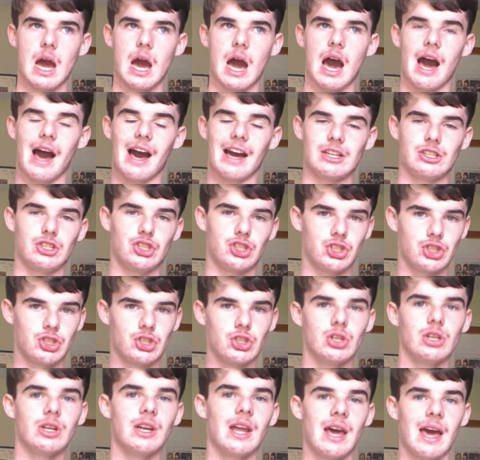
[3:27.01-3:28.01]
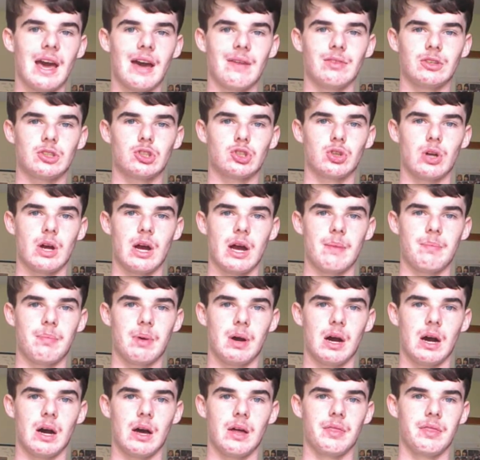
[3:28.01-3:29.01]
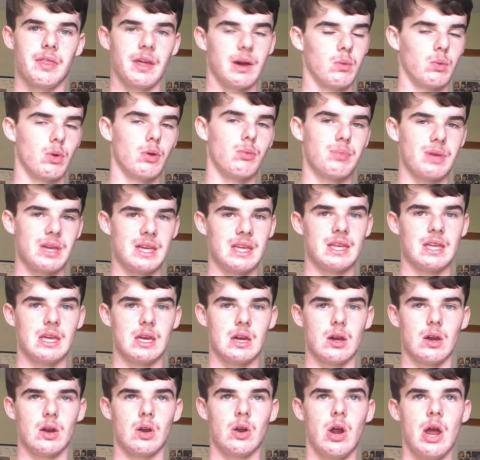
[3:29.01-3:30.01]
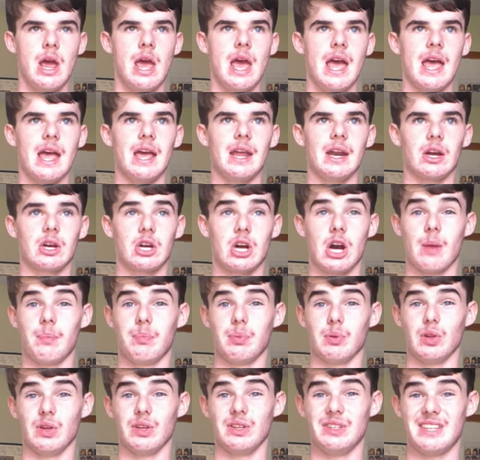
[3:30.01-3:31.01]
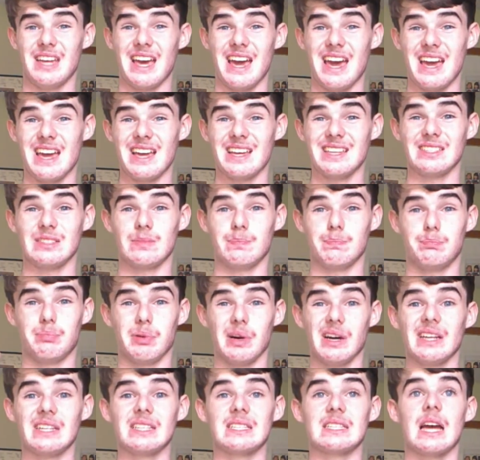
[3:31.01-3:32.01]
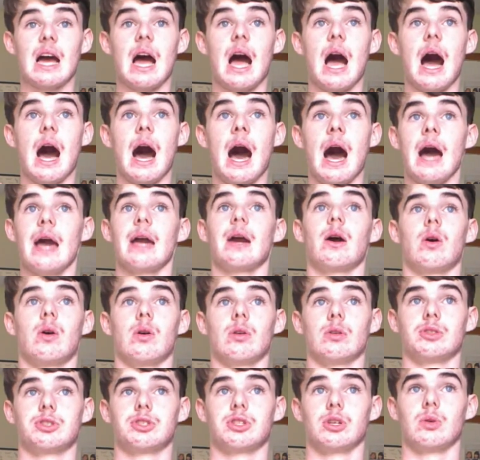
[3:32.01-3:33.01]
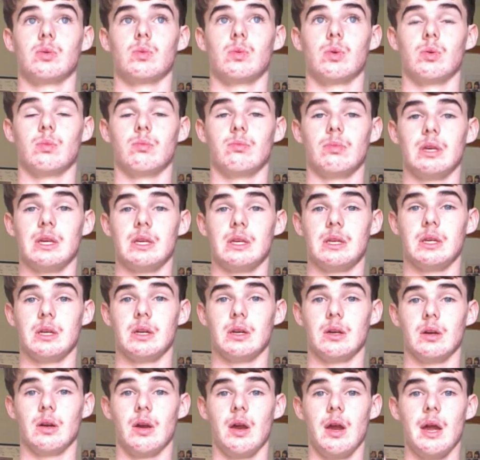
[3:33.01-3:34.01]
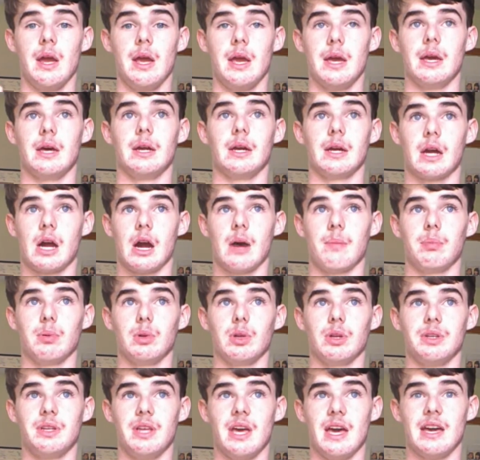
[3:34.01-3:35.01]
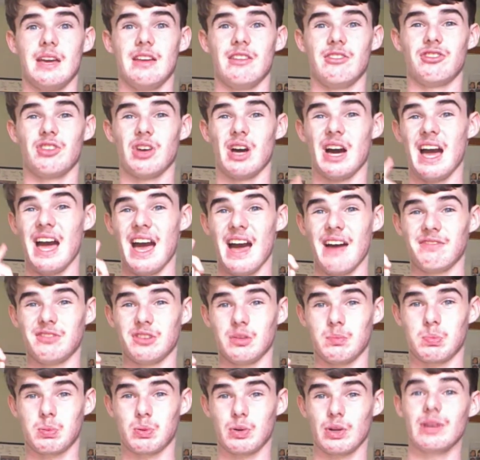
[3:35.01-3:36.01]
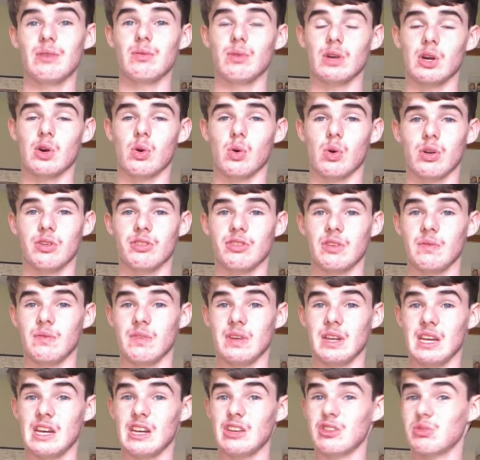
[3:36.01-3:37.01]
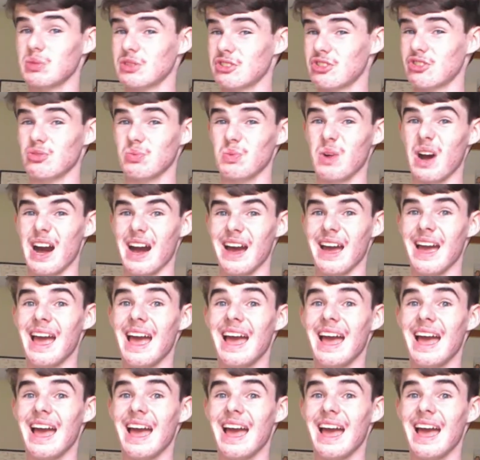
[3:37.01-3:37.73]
I should have a tripod that will be here in a couple of days, but I also won't be here in a couple of days, so I have to pre-record some videos, which is why